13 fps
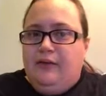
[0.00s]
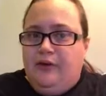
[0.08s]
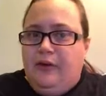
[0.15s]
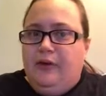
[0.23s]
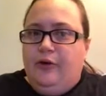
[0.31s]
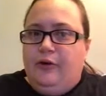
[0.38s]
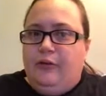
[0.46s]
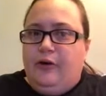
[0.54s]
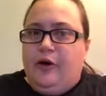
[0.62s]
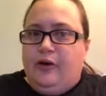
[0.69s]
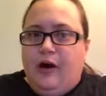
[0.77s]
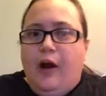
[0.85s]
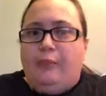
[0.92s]
you
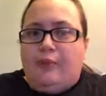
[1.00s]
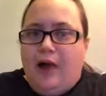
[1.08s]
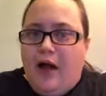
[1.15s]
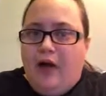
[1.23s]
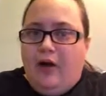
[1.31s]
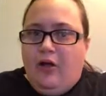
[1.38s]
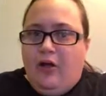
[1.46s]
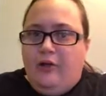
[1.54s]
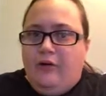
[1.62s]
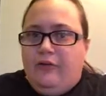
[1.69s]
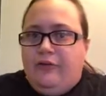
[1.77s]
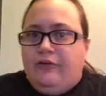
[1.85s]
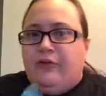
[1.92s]
a crop-a-dile
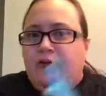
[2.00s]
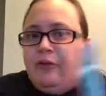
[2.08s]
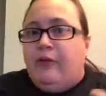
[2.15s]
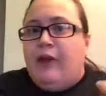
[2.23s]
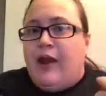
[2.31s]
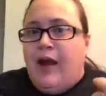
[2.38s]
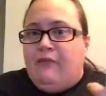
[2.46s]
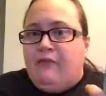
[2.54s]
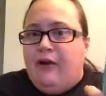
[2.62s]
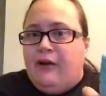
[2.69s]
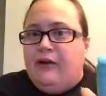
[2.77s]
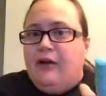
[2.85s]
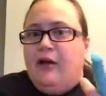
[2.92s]
so you can have
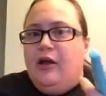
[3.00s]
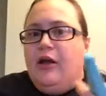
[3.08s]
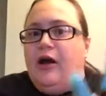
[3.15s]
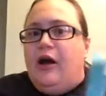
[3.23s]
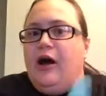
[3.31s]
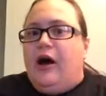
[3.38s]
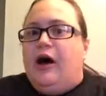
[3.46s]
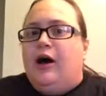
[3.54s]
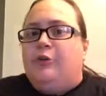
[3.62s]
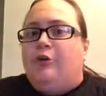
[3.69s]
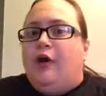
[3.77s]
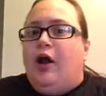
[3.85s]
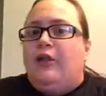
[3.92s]
one,
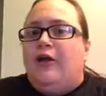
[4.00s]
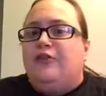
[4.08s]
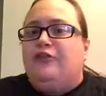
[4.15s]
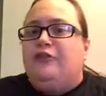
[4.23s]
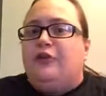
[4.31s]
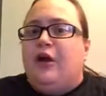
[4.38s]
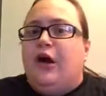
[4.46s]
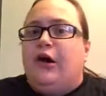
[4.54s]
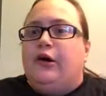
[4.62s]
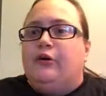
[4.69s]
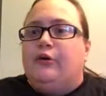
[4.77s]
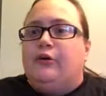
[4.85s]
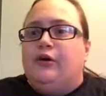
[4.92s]
or I'll let you
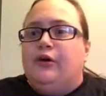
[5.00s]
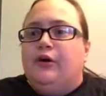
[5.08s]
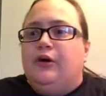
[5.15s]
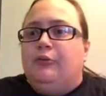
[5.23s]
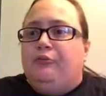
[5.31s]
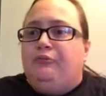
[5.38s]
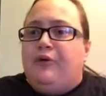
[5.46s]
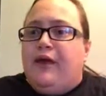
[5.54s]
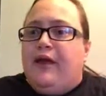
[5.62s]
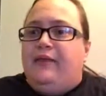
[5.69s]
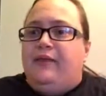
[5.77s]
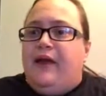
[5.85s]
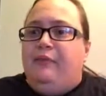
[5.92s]
know
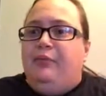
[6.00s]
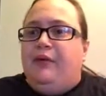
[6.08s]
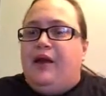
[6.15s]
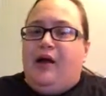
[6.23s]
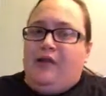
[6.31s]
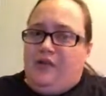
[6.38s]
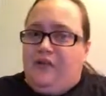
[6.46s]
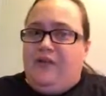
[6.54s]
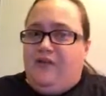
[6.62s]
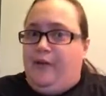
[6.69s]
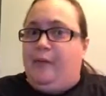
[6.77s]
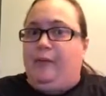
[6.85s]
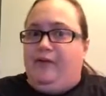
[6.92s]
when they put out a
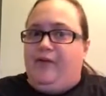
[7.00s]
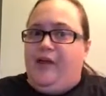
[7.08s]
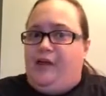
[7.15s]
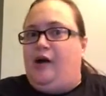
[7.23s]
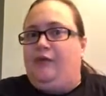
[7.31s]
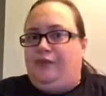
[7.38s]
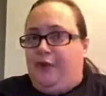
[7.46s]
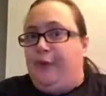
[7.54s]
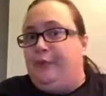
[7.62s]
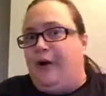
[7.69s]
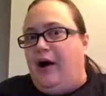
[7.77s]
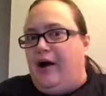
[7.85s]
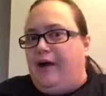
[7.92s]
60% off
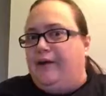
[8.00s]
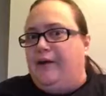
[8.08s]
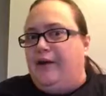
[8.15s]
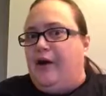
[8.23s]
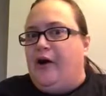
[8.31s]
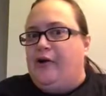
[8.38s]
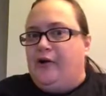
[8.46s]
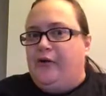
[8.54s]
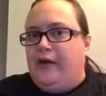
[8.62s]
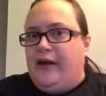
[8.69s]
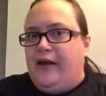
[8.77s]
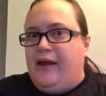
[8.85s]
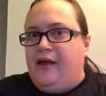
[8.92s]
coupon and I'll go
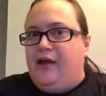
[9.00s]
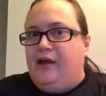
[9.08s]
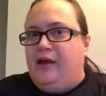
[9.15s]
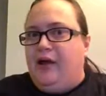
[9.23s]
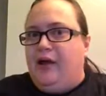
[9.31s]
get it